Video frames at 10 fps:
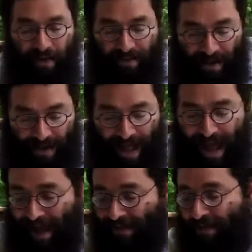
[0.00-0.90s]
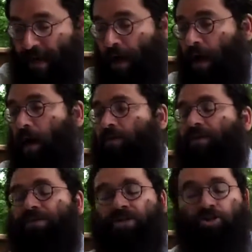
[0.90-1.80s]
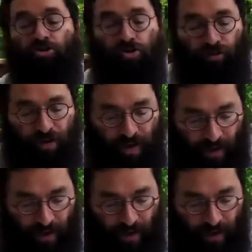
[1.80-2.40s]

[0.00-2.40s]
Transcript: that it has on their children